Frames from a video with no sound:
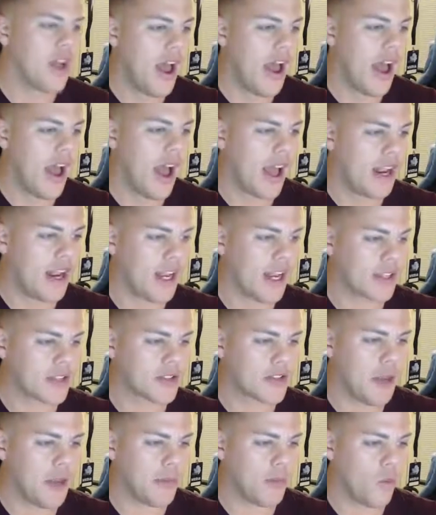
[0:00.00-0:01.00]
Next
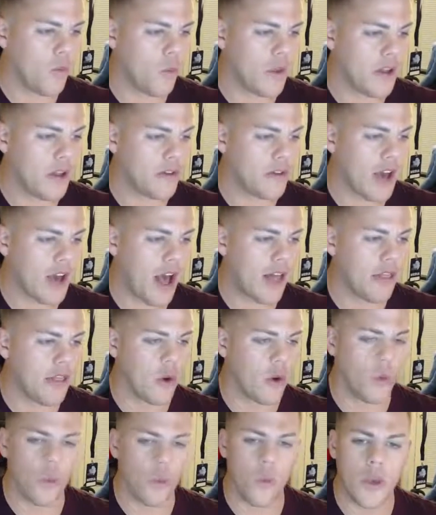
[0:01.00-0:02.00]
up, we've got the
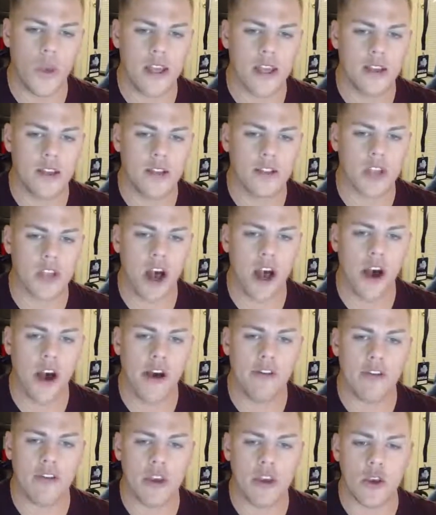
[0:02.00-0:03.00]
Wings of
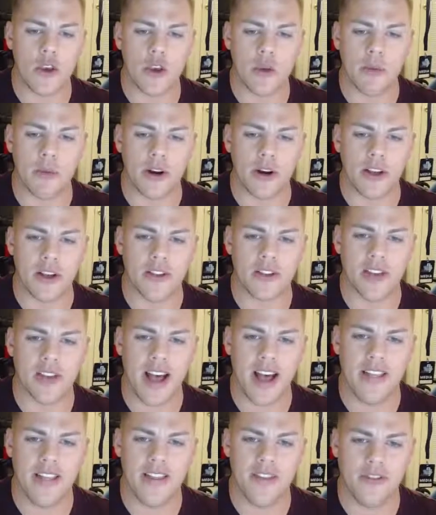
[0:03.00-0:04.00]
Hubris.
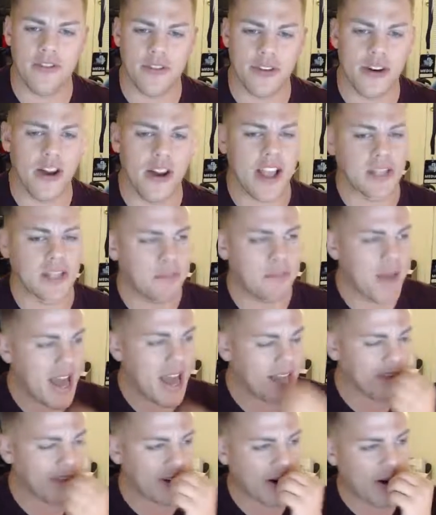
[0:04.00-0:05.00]
For as bad
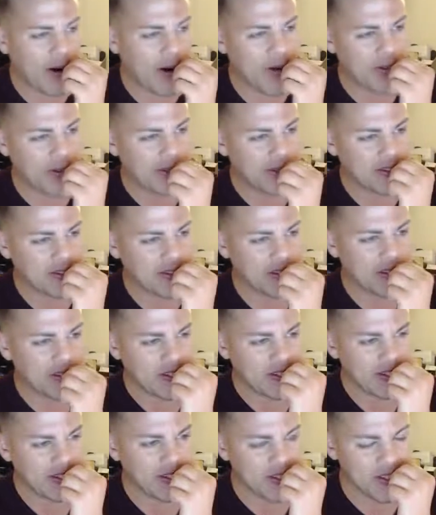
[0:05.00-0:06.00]
of a card that this
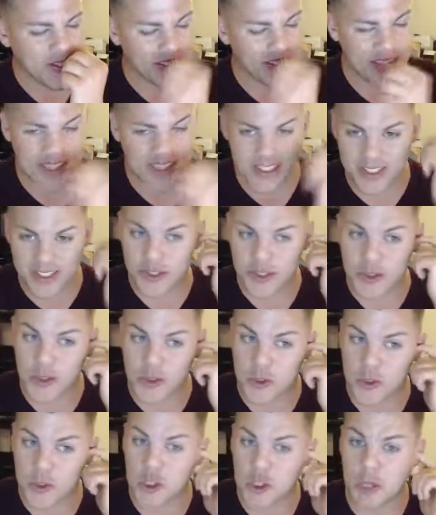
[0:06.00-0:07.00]
is
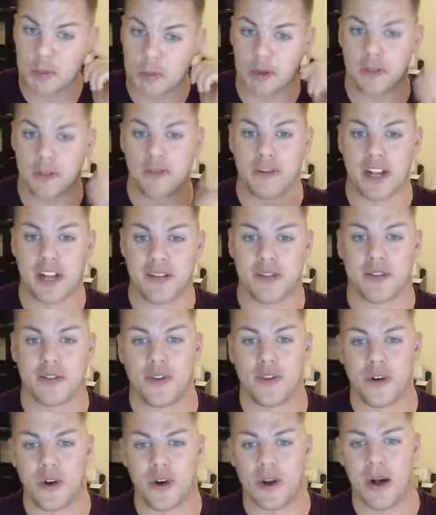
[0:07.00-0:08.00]
super
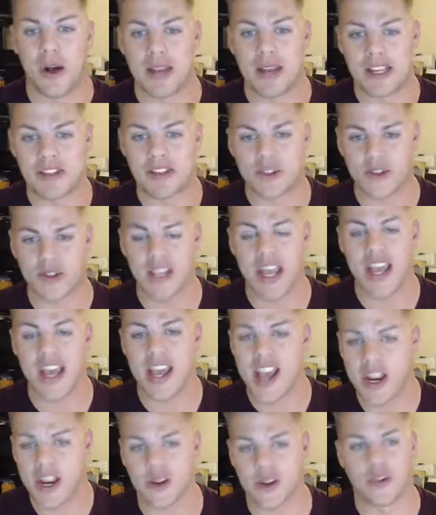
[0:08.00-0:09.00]
flavorful. I mean, just
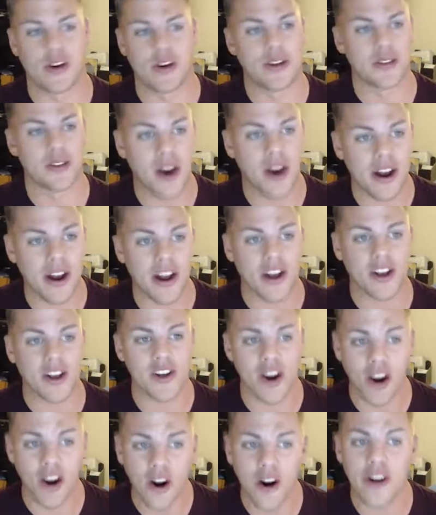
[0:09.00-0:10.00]
Icarus on a
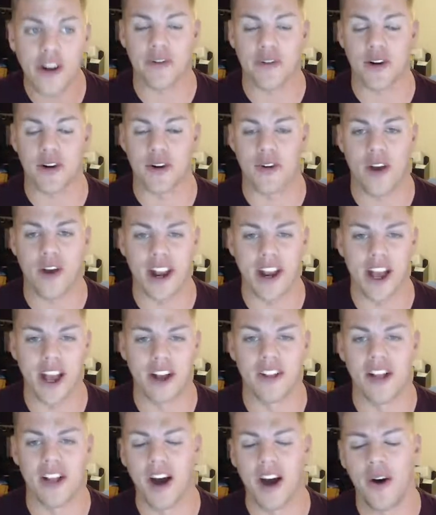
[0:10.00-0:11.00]
card, for crying out
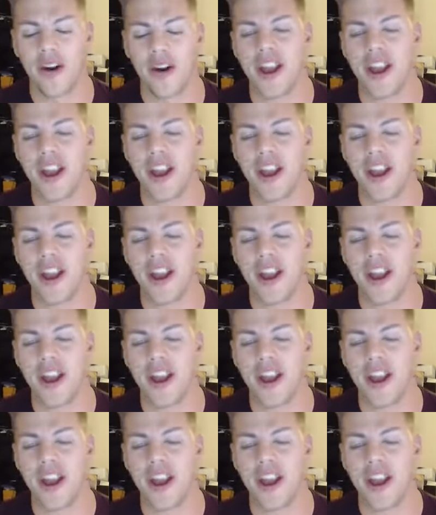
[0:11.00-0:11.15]
loud.